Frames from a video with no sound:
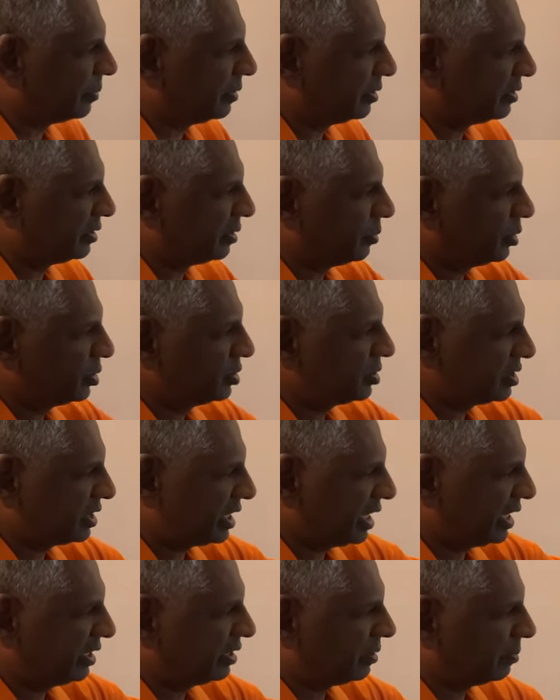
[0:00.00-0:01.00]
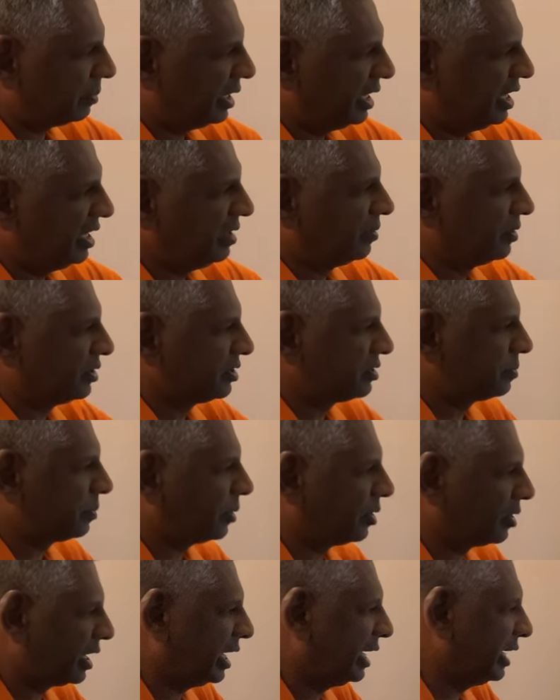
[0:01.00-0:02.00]
Book Society, the building was
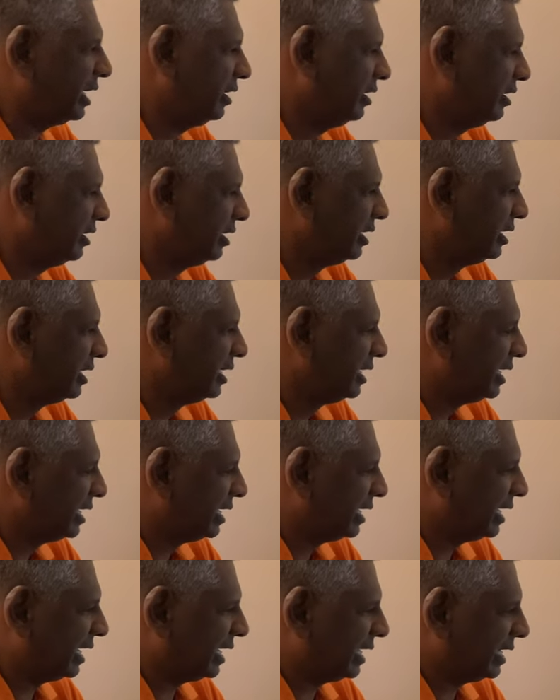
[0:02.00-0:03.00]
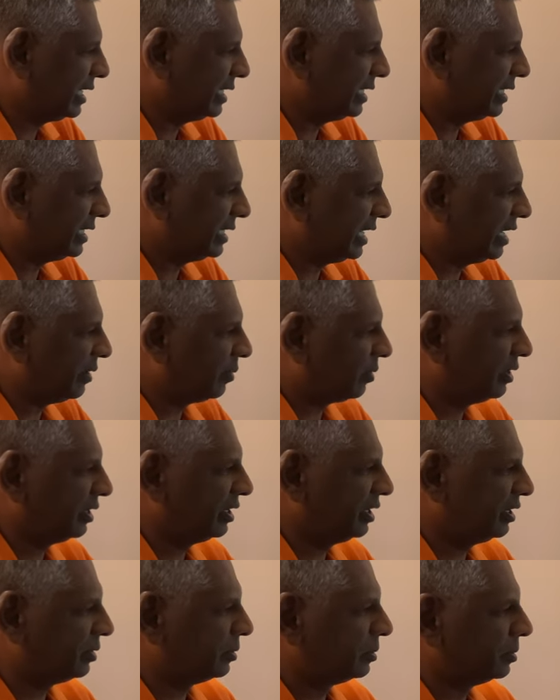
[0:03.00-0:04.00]
spotlighted, and I
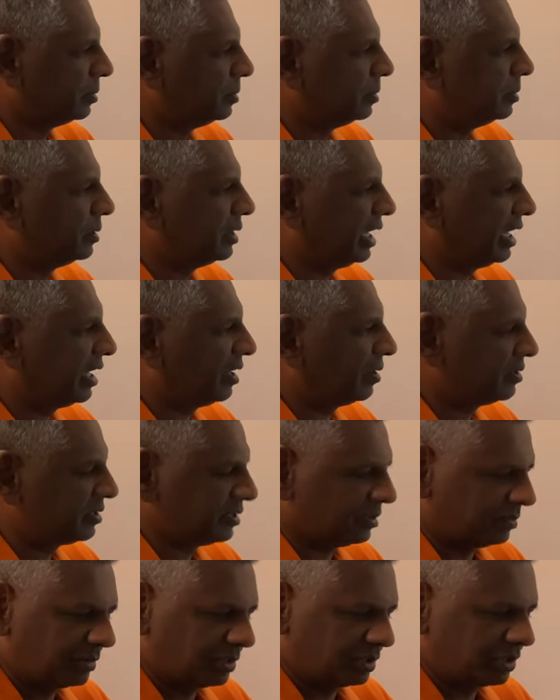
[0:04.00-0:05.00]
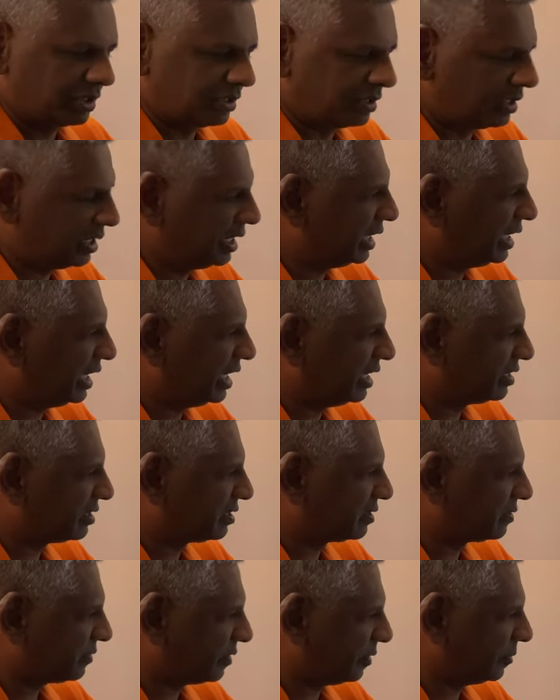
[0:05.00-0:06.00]
wanted to take out some more
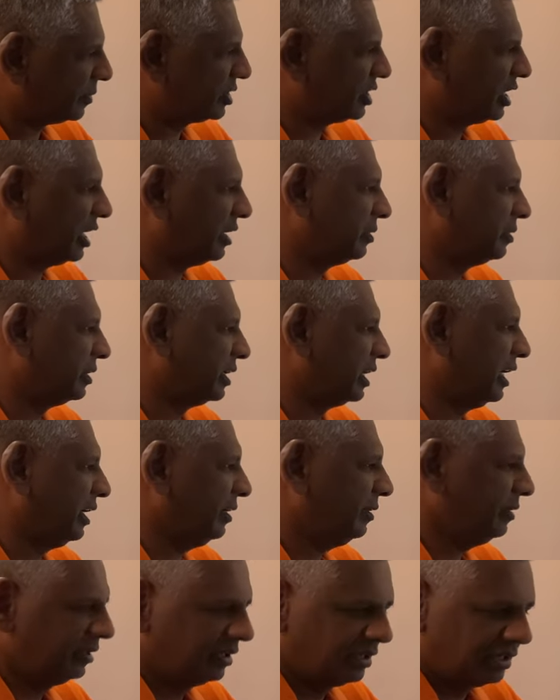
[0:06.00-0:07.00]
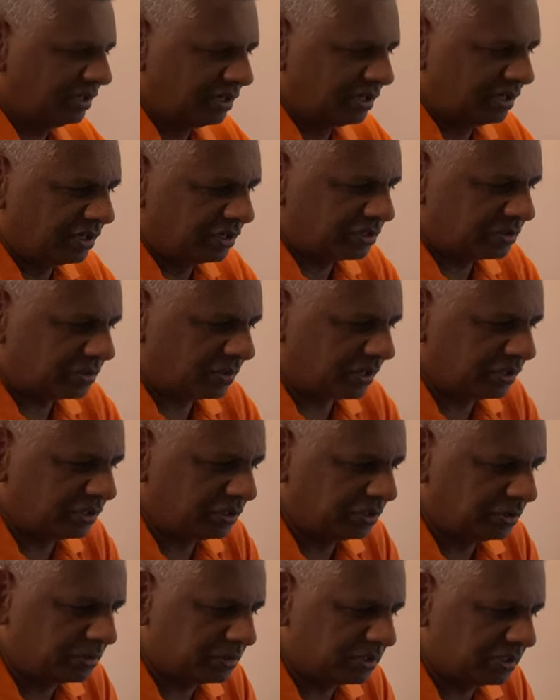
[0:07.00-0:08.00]
details from the shadow again. So I
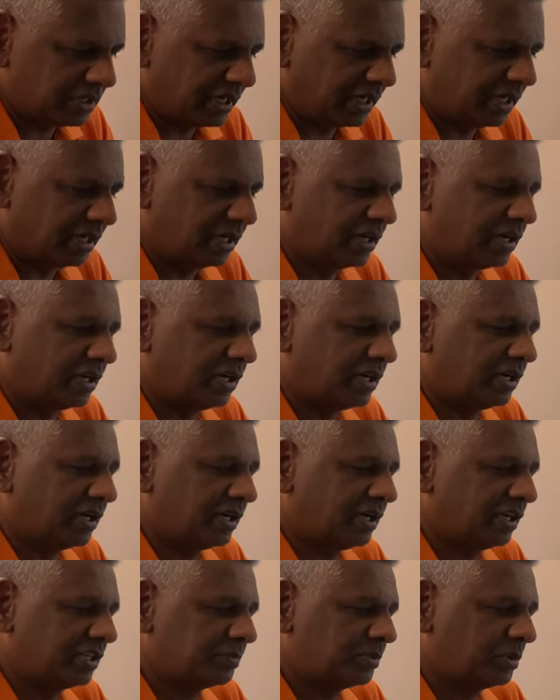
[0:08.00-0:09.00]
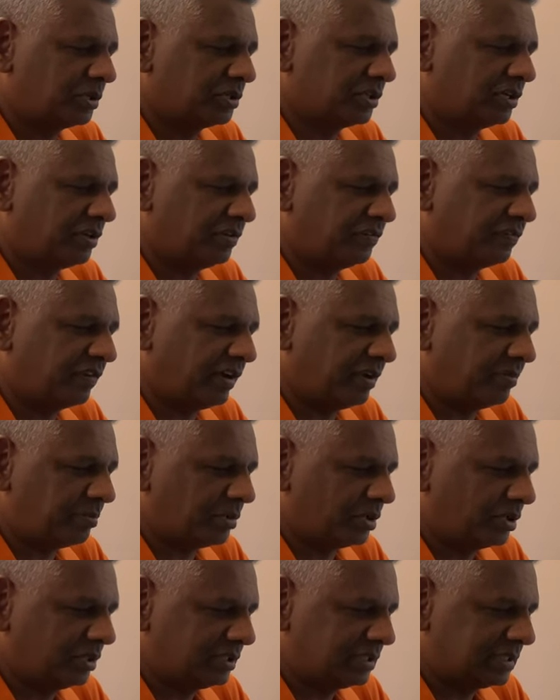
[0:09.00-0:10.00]
used an exposure of
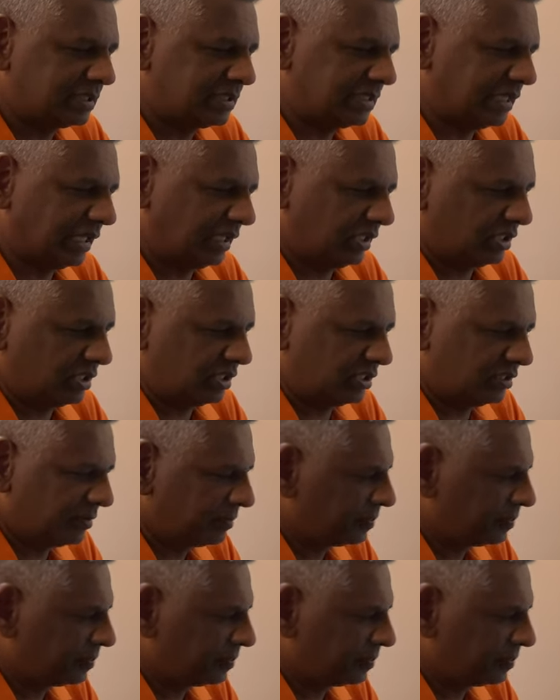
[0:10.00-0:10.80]
5.6.